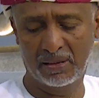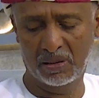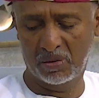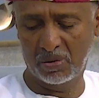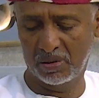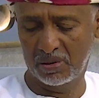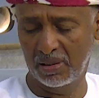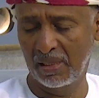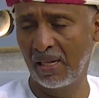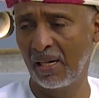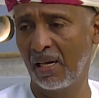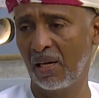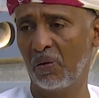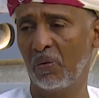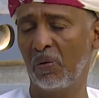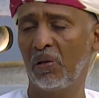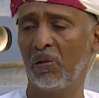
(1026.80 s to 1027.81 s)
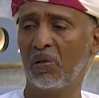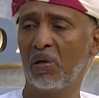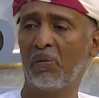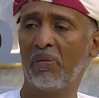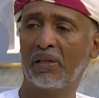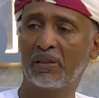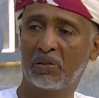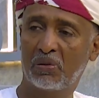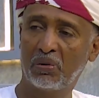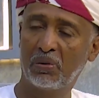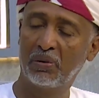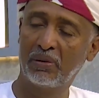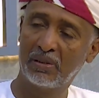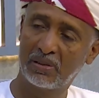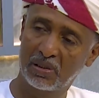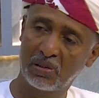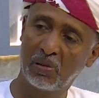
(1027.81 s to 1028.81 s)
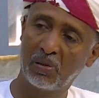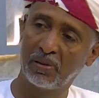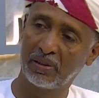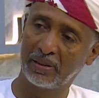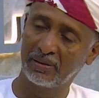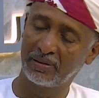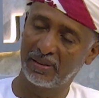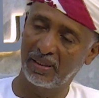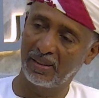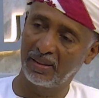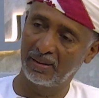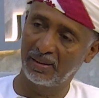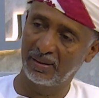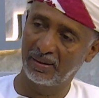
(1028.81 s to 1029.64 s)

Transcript: coast will go back to its glory, inshallah.